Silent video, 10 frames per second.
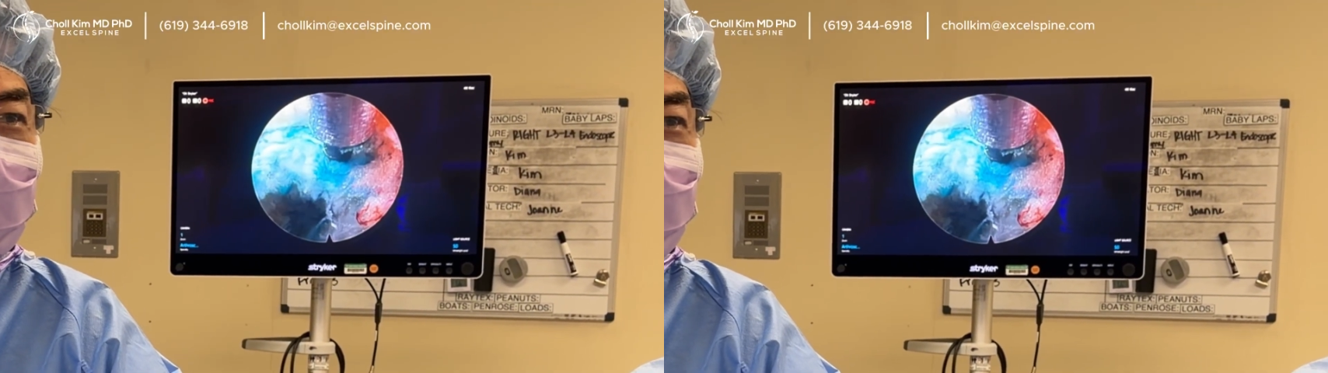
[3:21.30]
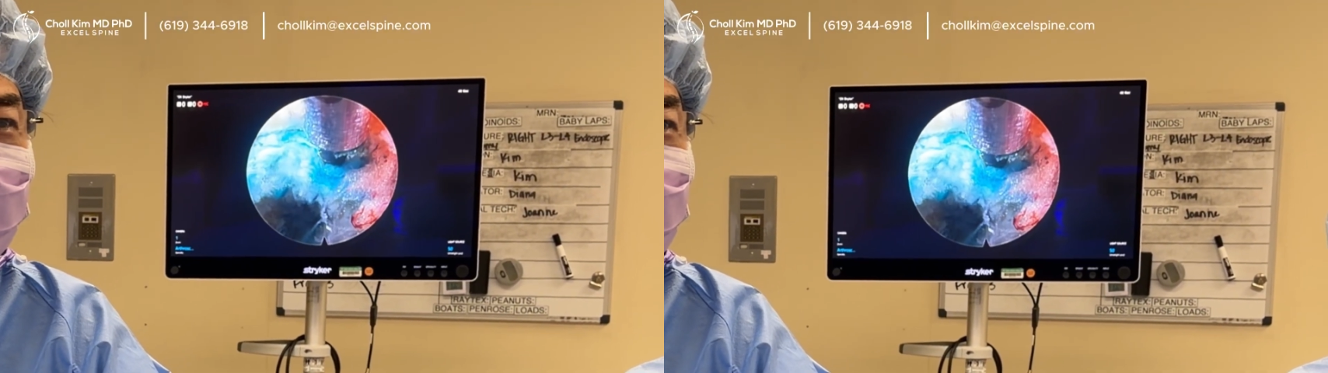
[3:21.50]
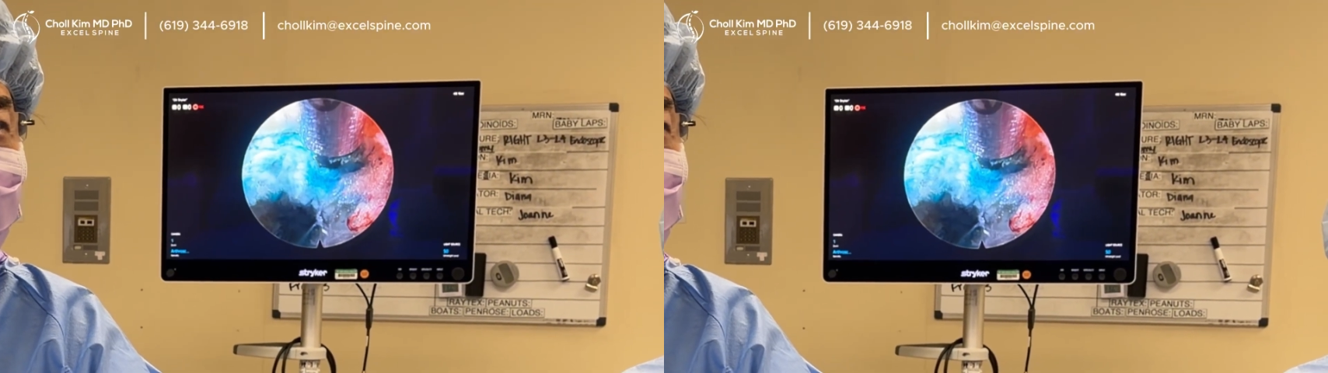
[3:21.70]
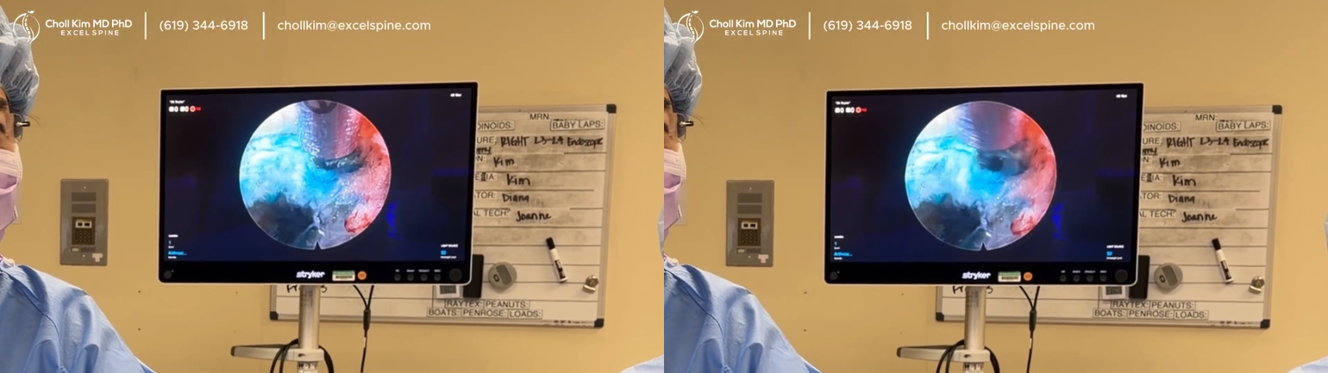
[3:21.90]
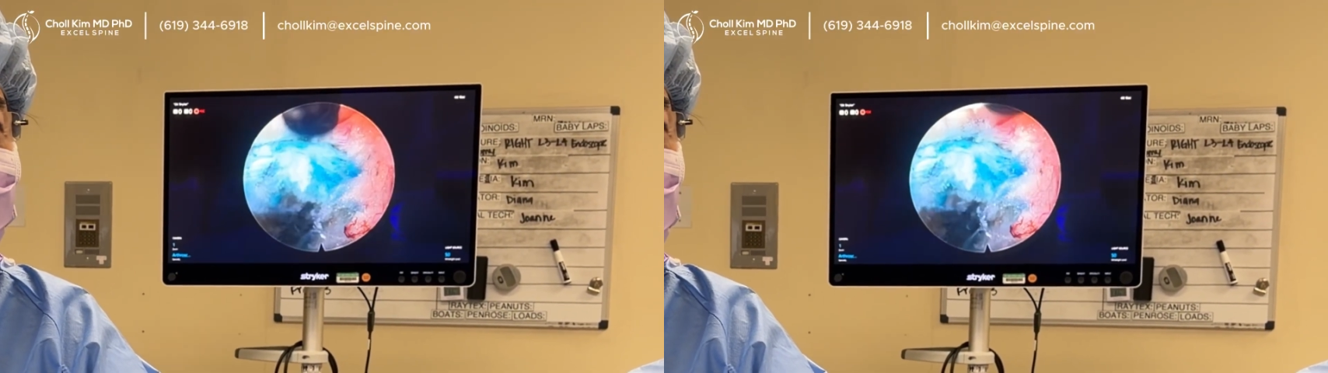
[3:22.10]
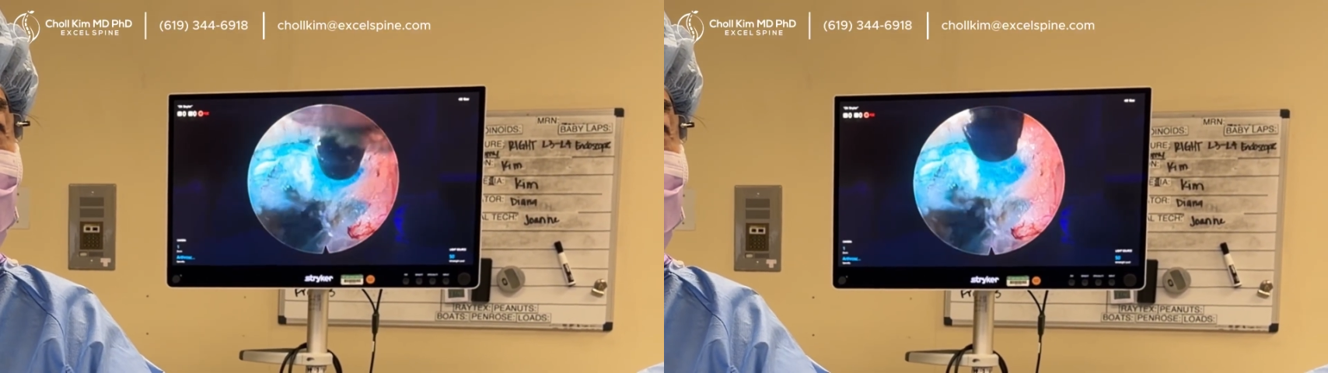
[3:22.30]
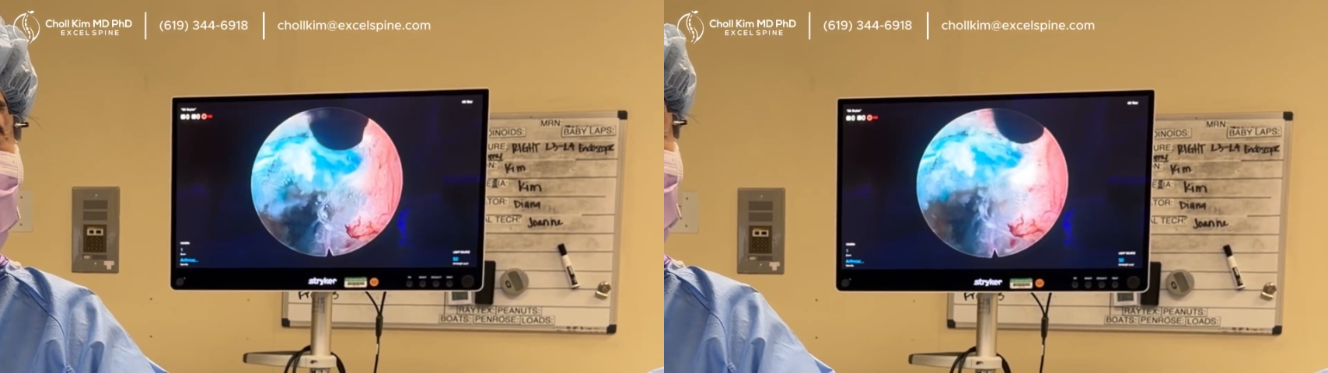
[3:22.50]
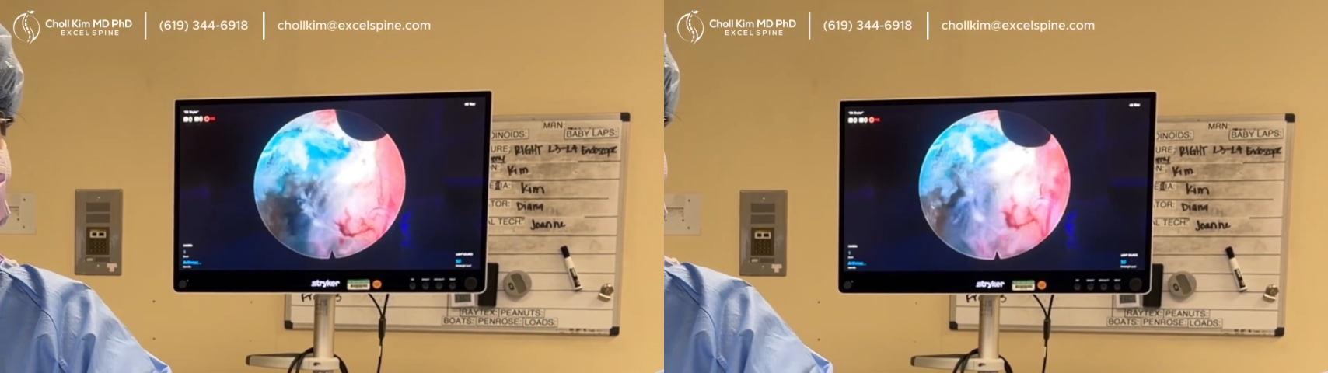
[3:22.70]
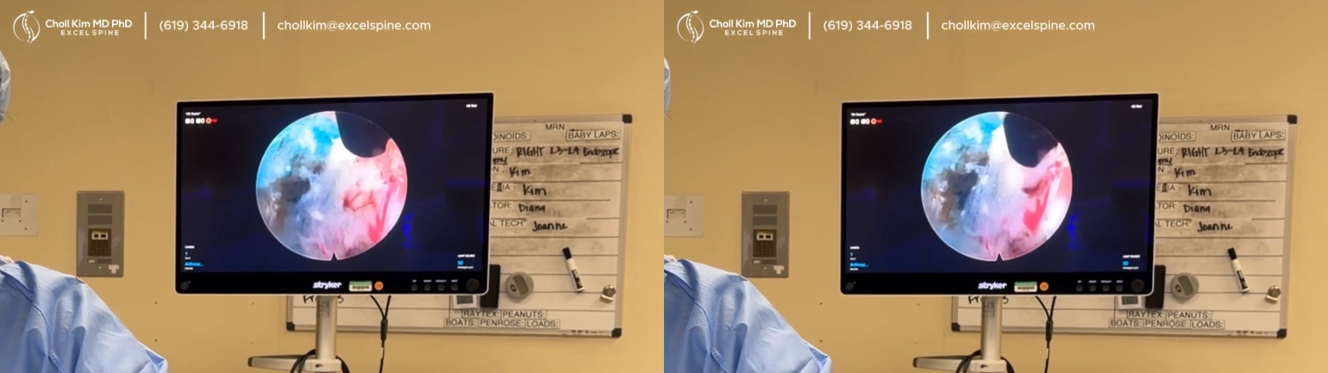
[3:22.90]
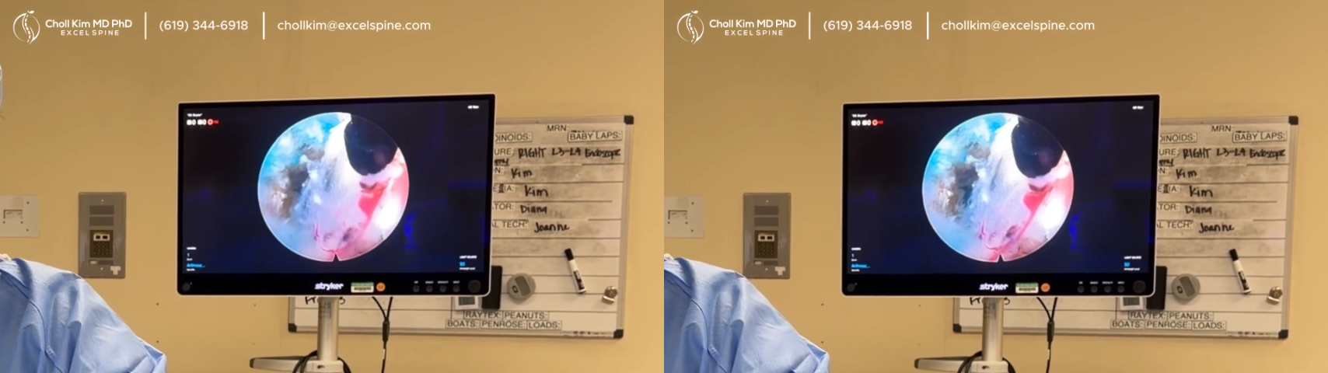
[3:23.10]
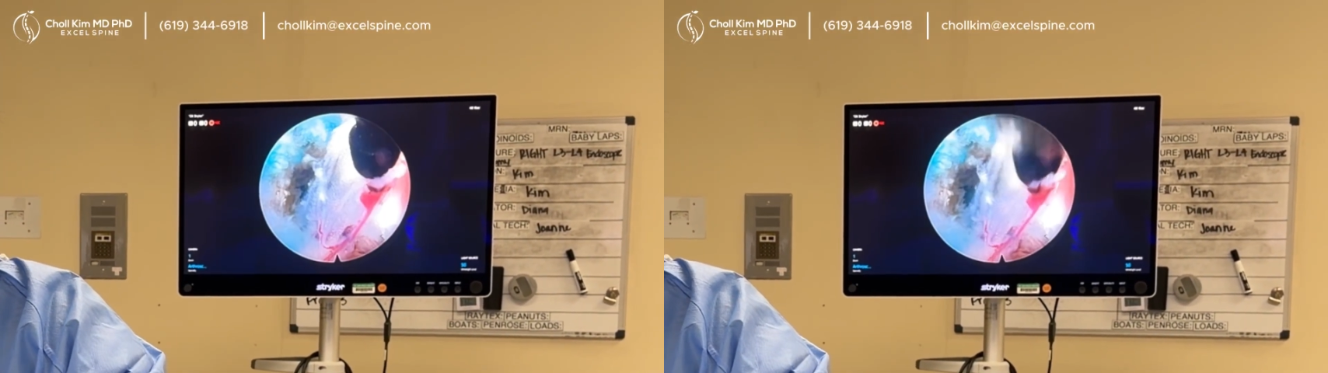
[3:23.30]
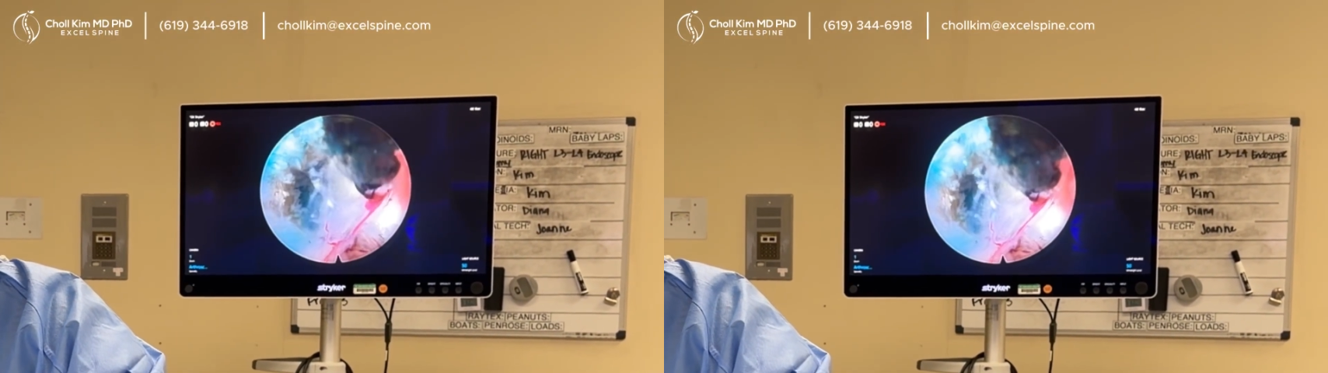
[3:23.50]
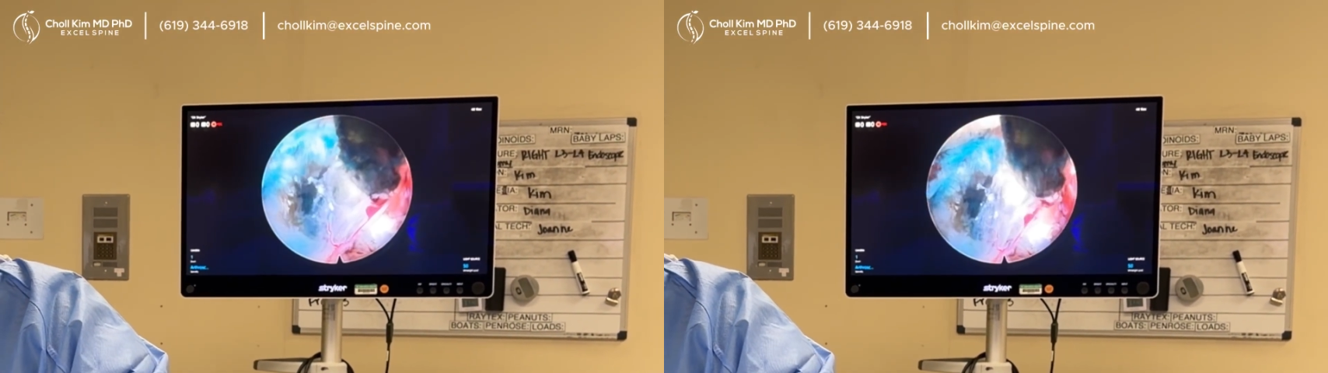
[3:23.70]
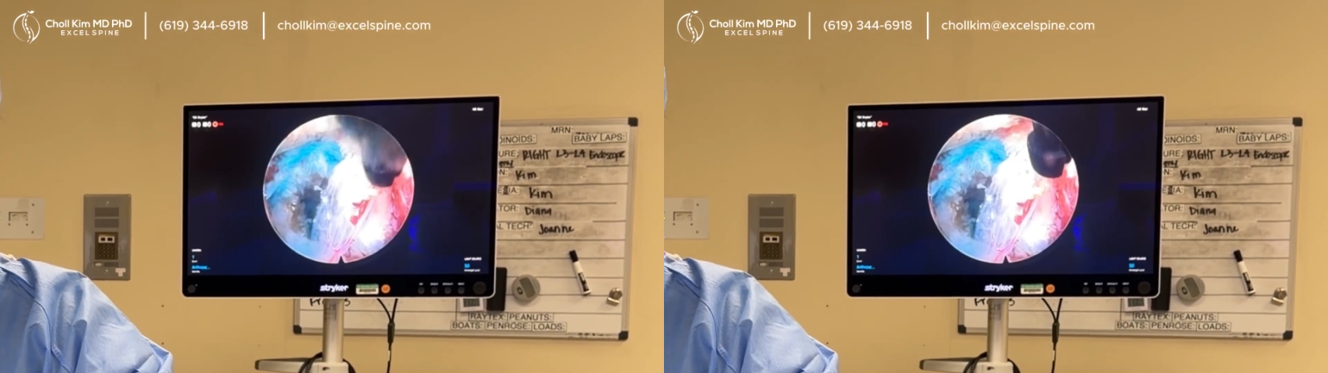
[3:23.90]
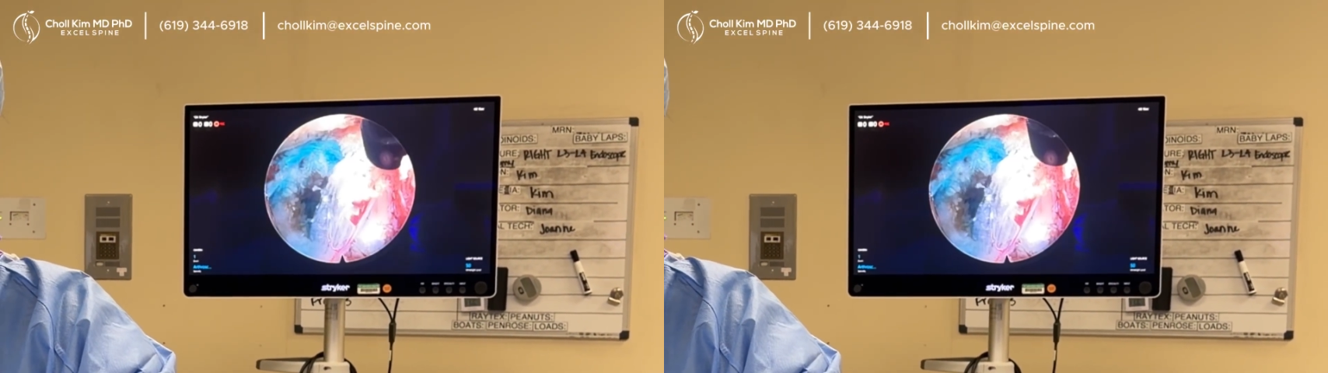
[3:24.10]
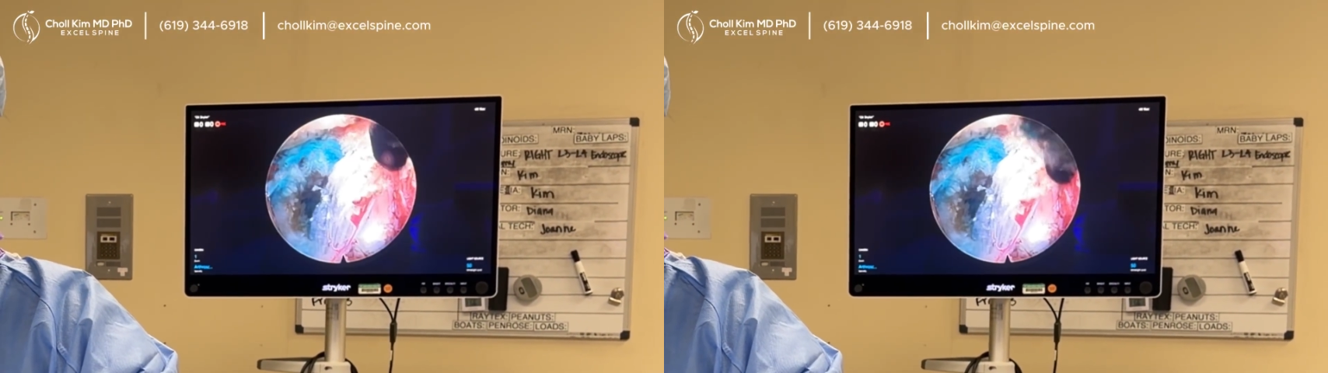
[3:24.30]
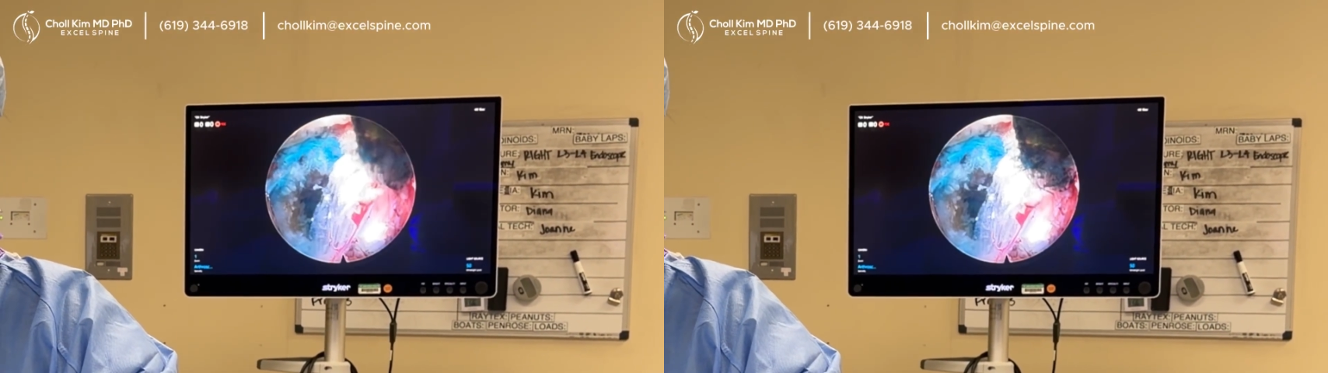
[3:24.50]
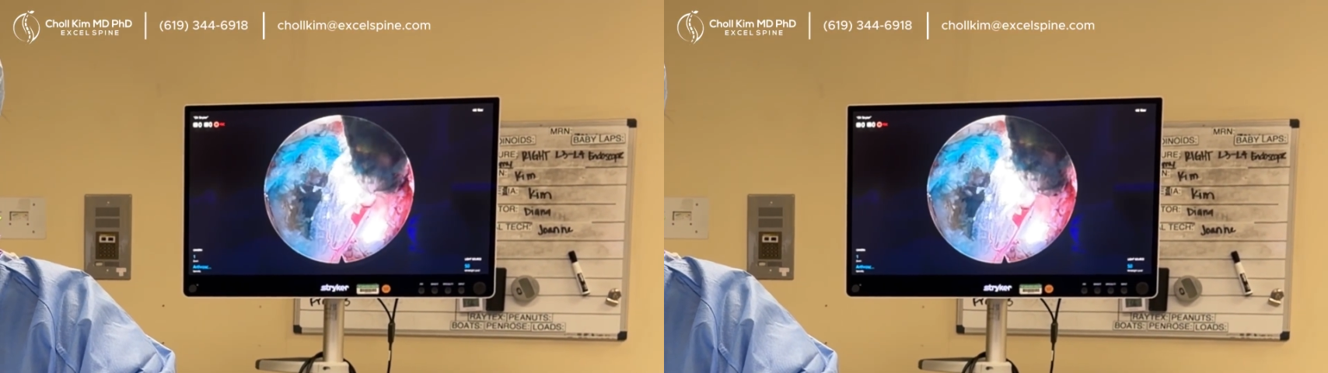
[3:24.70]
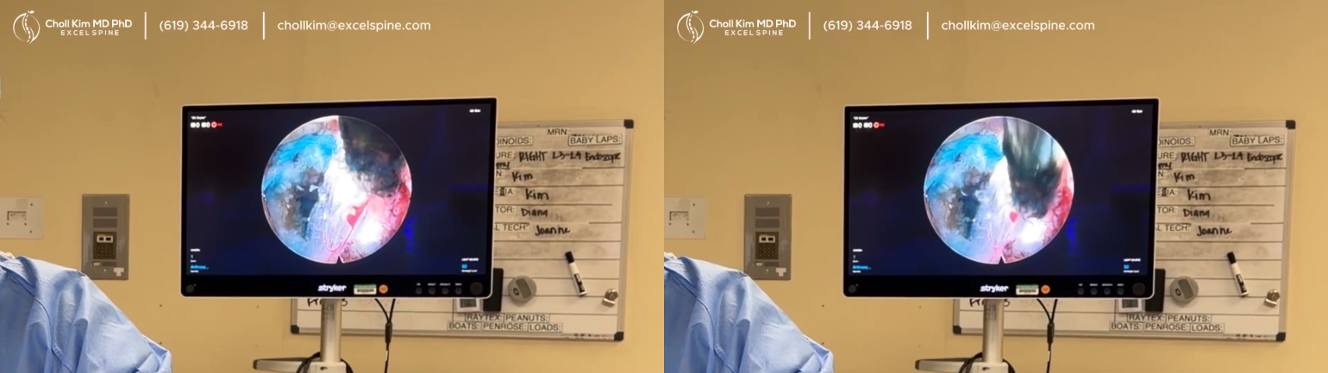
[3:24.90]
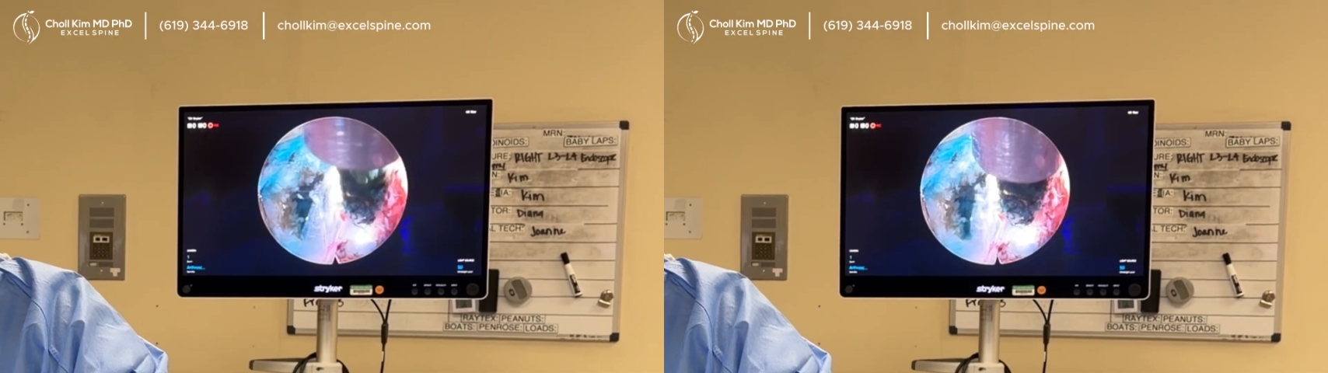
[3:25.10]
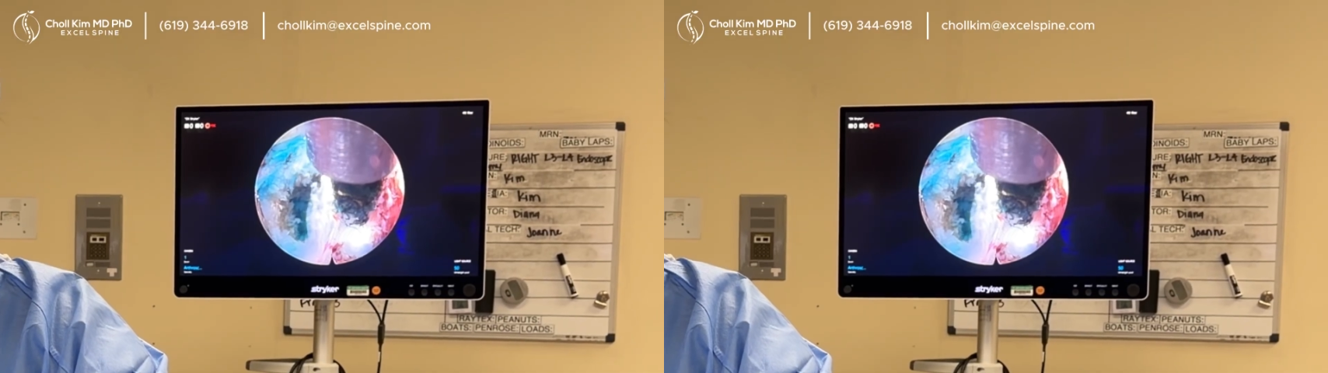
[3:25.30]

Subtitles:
Nobody's mouth can be seen.